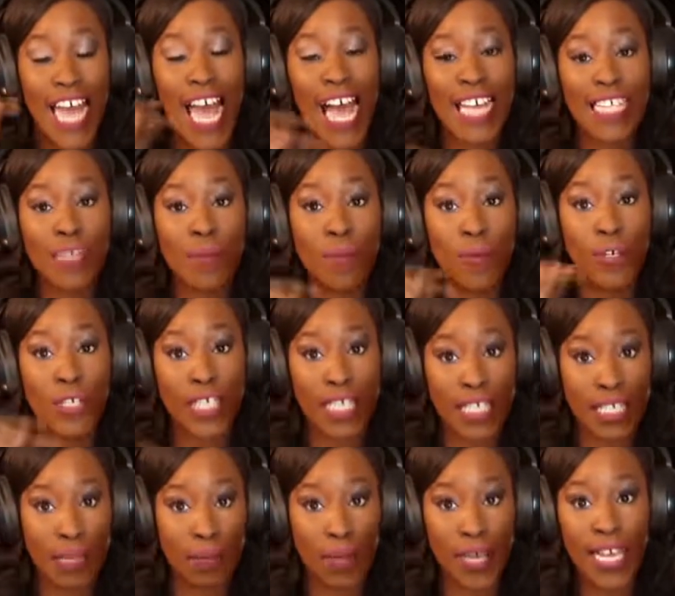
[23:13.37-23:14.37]
as a
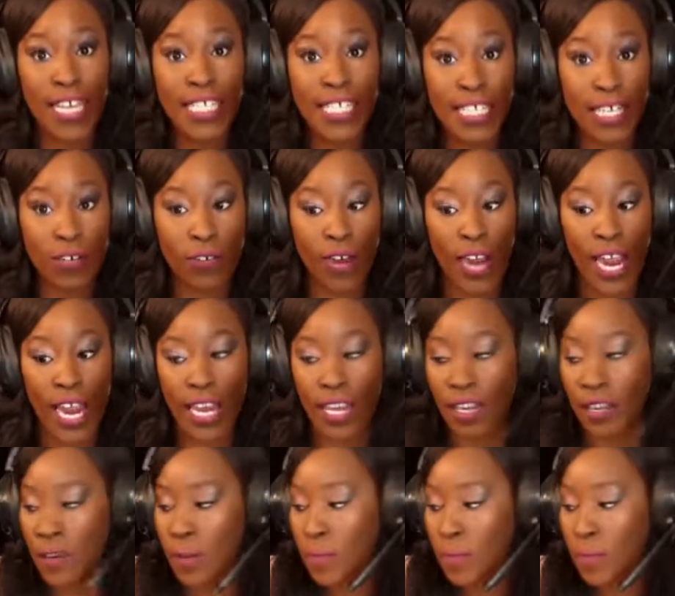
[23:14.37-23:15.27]
participant, right?